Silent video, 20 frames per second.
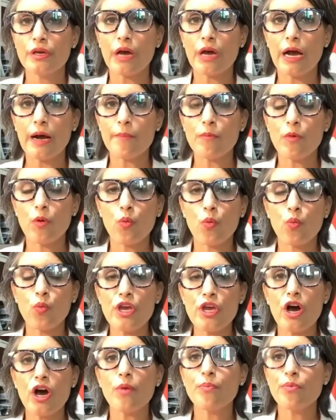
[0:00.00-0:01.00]
Um,
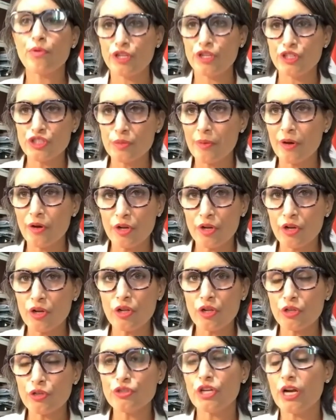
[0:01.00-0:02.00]
we all preach about
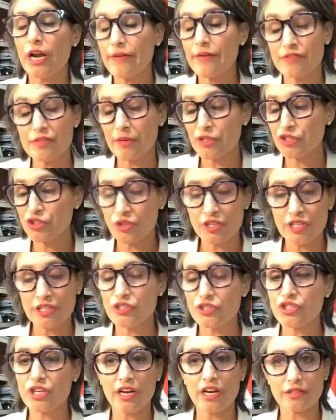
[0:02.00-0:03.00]
inclusion. I have special
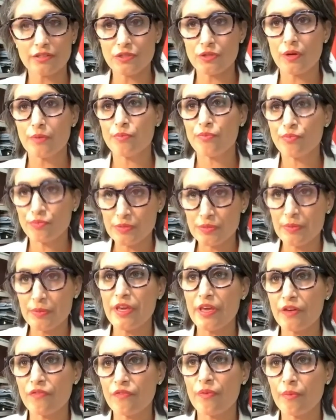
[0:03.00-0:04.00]
needs child, so I'm
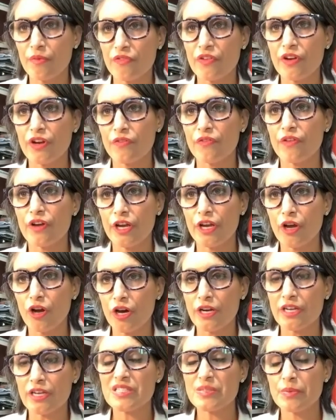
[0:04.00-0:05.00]
speaking from a very, very
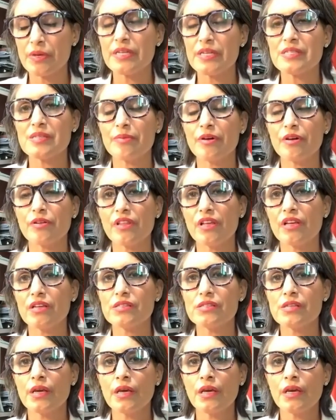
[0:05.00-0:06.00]
honest place about this.